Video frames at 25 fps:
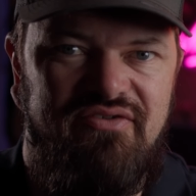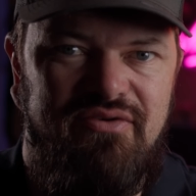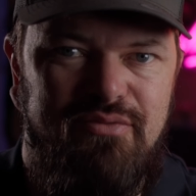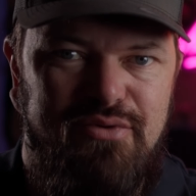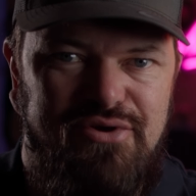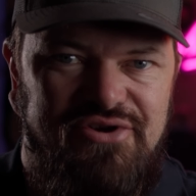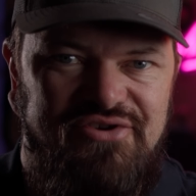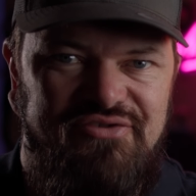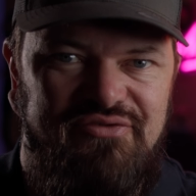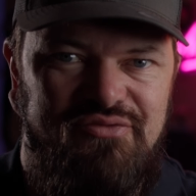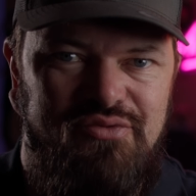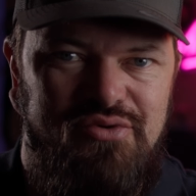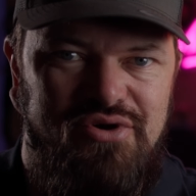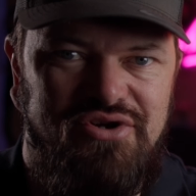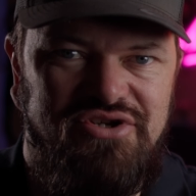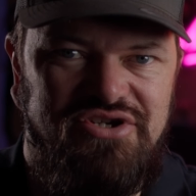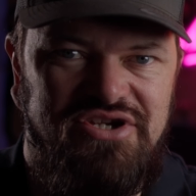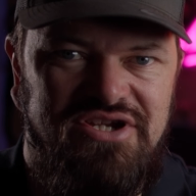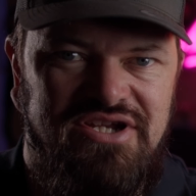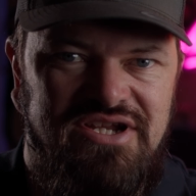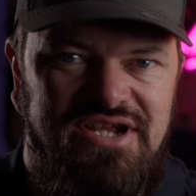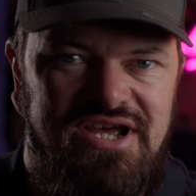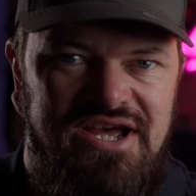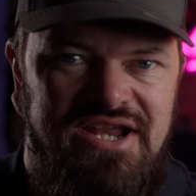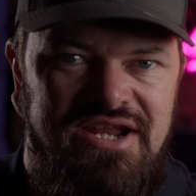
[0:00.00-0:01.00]
you very much for
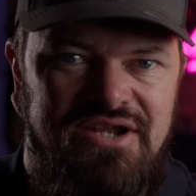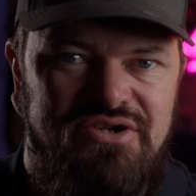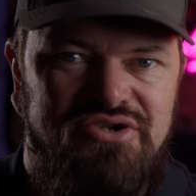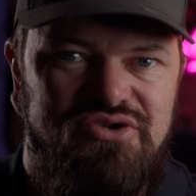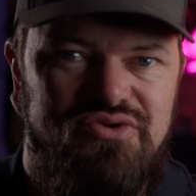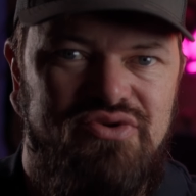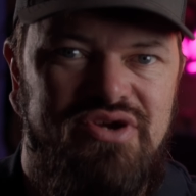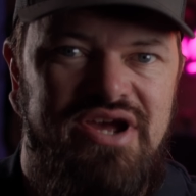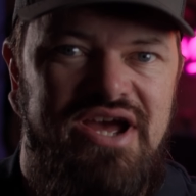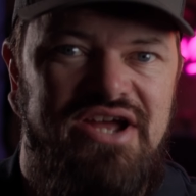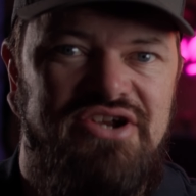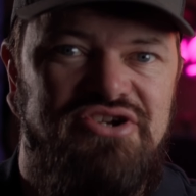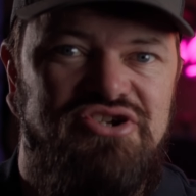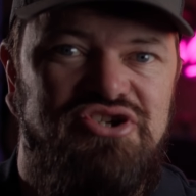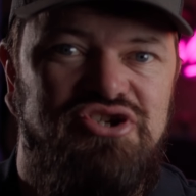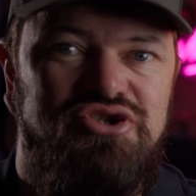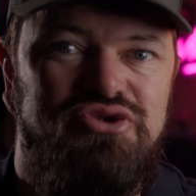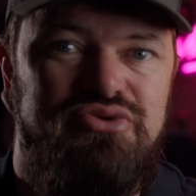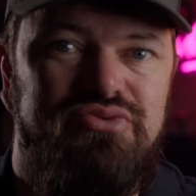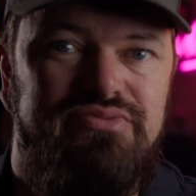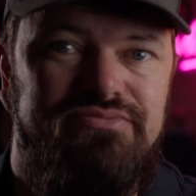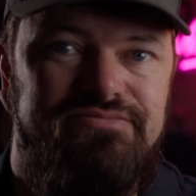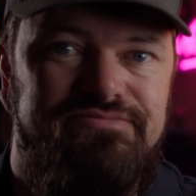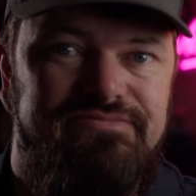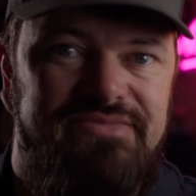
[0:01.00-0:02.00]
watching, and I shall catch
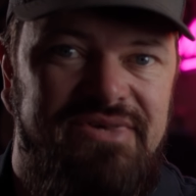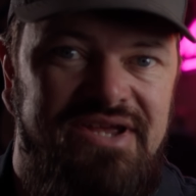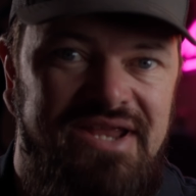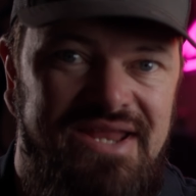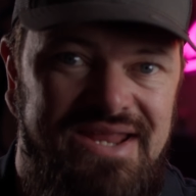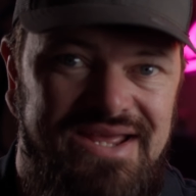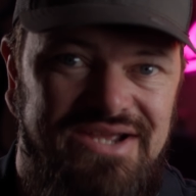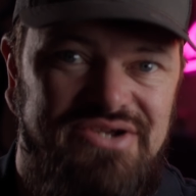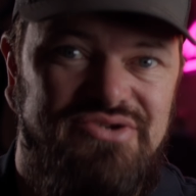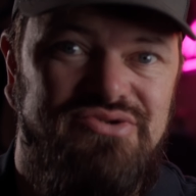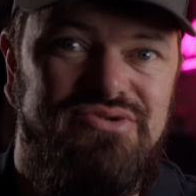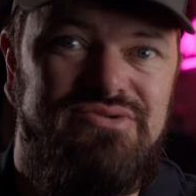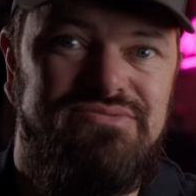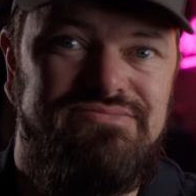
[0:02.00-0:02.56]
you in the next